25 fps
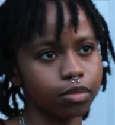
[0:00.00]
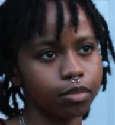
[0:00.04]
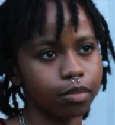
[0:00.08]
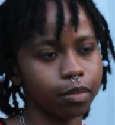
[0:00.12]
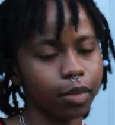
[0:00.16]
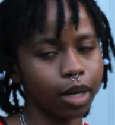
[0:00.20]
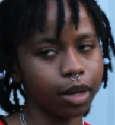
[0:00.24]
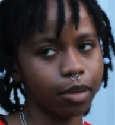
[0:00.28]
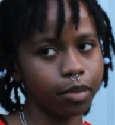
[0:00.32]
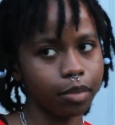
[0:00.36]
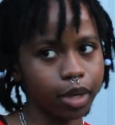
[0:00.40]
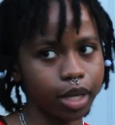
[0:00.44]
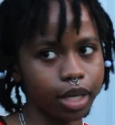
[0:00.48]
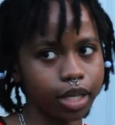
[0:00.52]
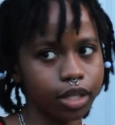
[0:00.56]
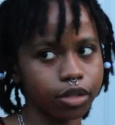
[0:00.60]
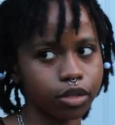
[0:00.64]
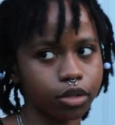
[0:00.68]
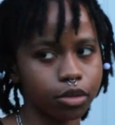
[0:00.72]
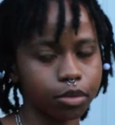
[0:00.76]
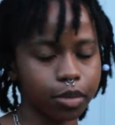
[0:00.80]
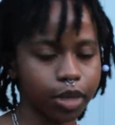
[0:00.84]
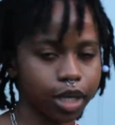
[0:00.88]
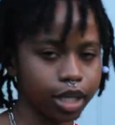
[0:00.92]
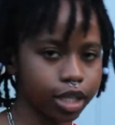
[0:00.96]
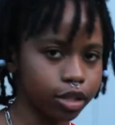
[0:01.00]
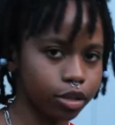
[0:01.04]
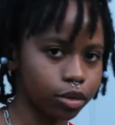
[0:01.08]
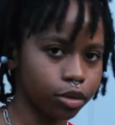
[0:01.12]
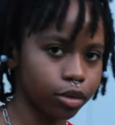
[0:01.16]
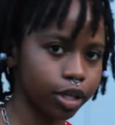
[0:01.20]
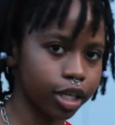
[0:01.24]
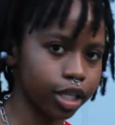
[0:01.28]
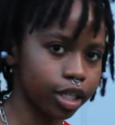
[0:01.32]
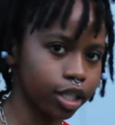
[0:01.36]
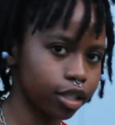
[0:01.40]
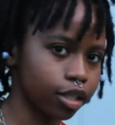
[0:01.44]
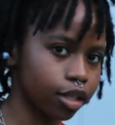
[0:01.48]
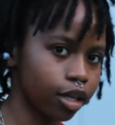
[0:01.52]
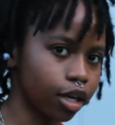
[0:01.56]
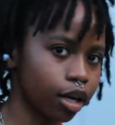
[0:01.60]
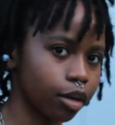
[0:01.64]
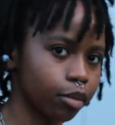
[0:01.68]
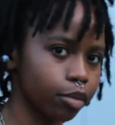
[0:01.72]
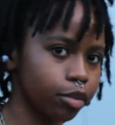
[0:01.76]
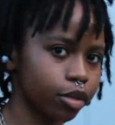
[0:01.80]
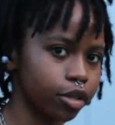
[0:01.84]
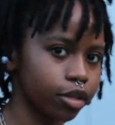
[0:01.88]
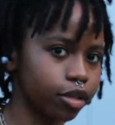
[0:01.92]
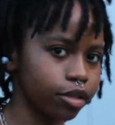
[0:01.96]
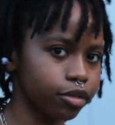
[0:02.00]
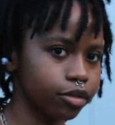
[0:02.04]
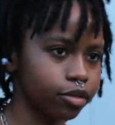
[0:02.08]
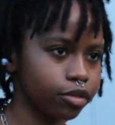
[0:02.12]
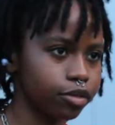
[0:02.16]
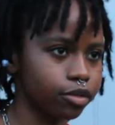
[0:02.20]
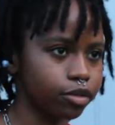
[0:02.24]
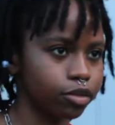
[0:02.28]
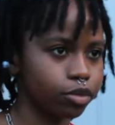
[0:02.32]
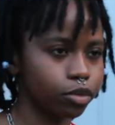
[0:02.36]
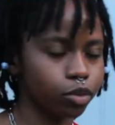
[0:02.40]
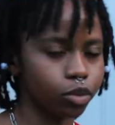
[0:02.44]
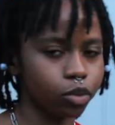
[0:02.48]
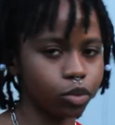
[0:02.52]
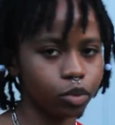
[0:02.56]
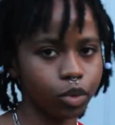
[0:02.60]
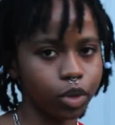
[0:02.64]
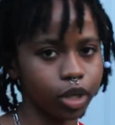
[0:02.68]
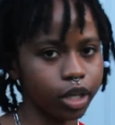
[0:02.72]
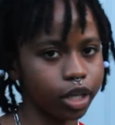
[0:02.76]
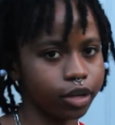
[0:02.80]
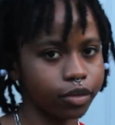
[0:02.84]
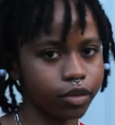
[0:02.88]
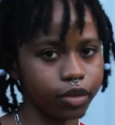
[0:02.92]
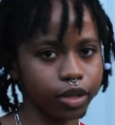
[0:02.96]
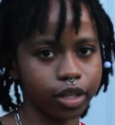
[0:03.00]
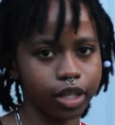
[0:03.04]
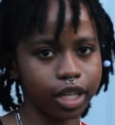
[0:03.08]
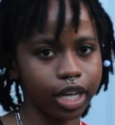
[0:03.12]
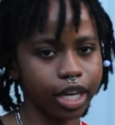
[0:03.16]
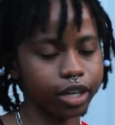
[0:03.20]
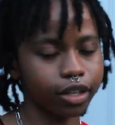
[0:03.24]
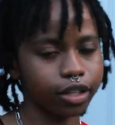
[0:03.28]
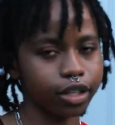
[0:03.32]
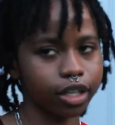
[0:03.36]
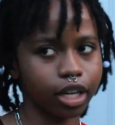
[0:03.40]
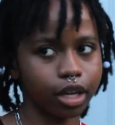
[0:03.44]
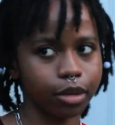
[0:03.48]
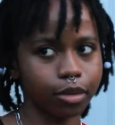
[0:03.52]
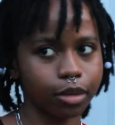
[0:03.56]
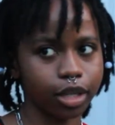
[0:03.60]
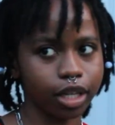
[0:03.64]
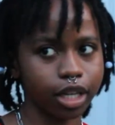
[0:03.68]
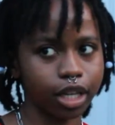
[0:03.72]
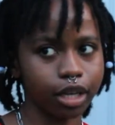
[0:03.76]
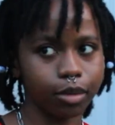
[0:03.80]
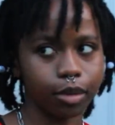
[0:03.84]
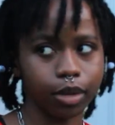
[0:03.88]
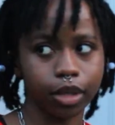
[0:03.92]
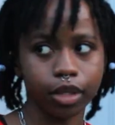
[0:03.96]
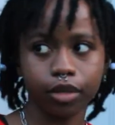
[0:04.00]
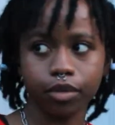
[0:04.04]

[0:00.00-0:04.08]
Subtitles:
my best or at the top of whatever ladder that I'm climbing.